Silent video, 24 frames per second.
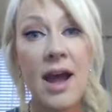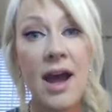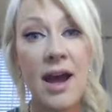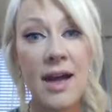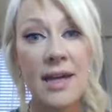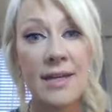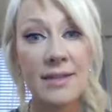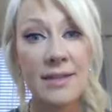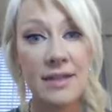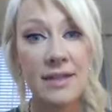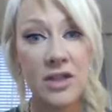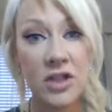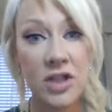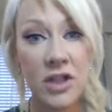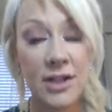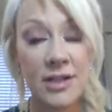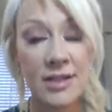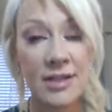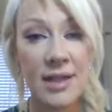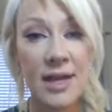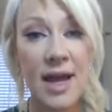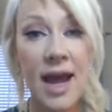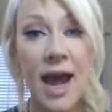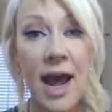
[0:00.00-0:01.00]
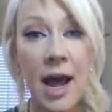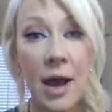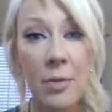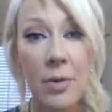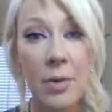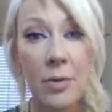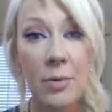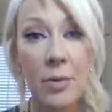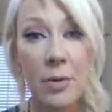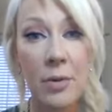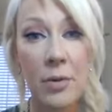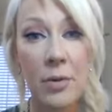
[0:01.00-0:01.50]
I suggested
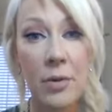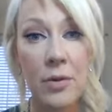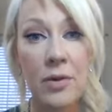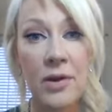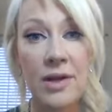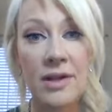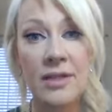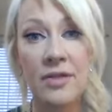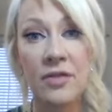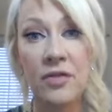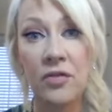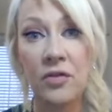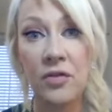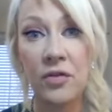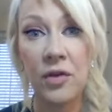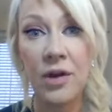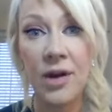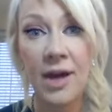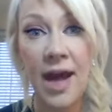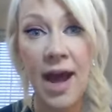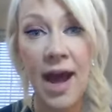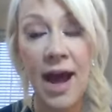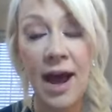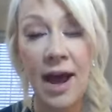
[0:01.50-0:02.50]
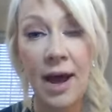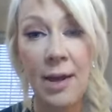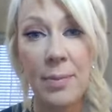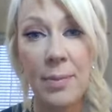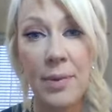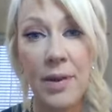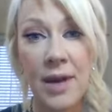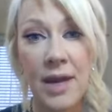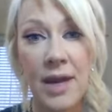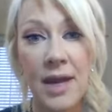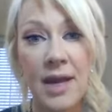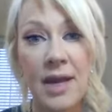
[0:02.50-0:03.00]
Habit Bowl. It's a free app.